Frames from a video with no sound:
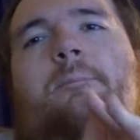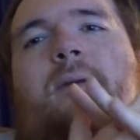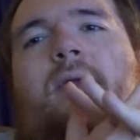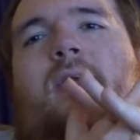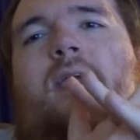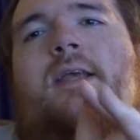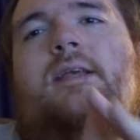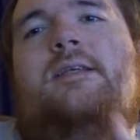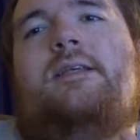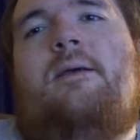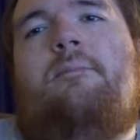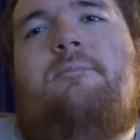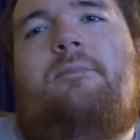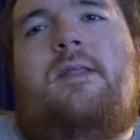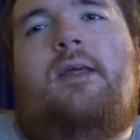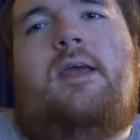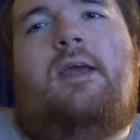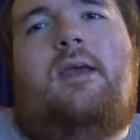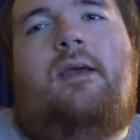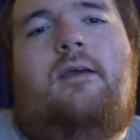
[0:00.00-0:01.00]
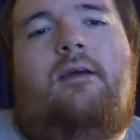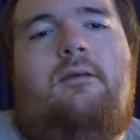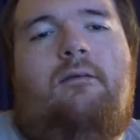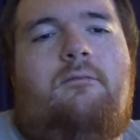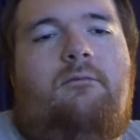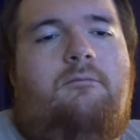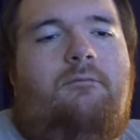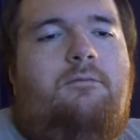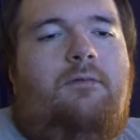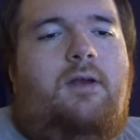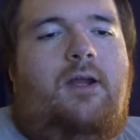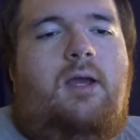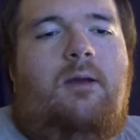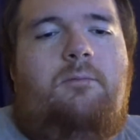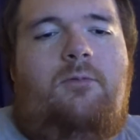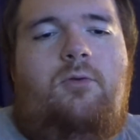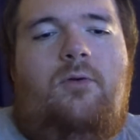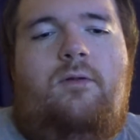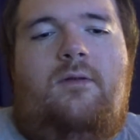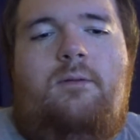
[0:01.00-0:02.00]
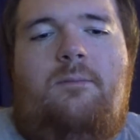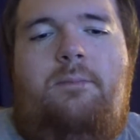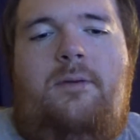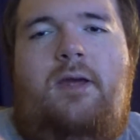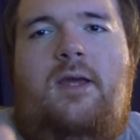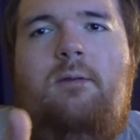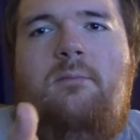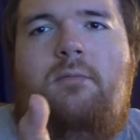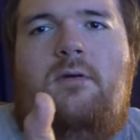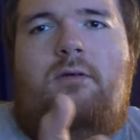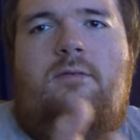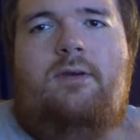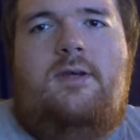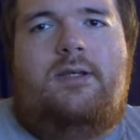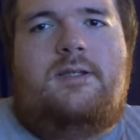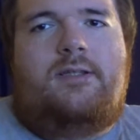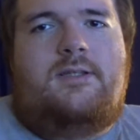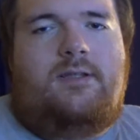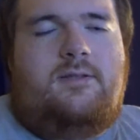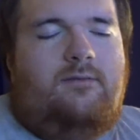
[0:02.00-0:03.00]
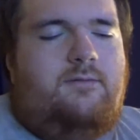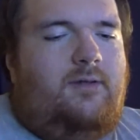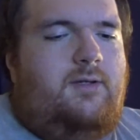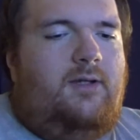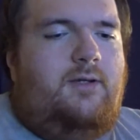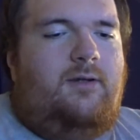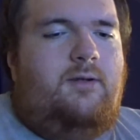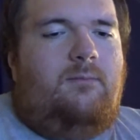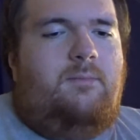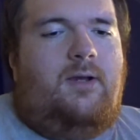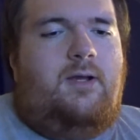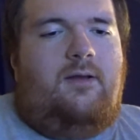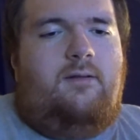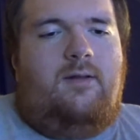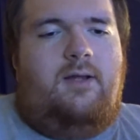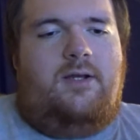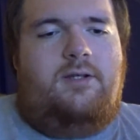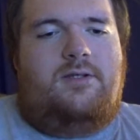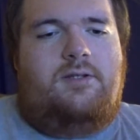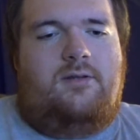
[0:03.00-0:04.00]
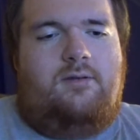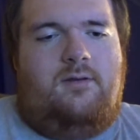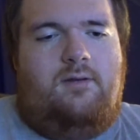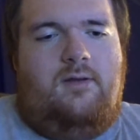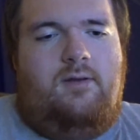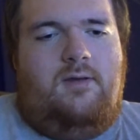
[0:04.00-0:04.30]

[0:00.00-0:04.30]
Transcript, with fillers: P something. Funny, I'm doing the P movies here in my collection.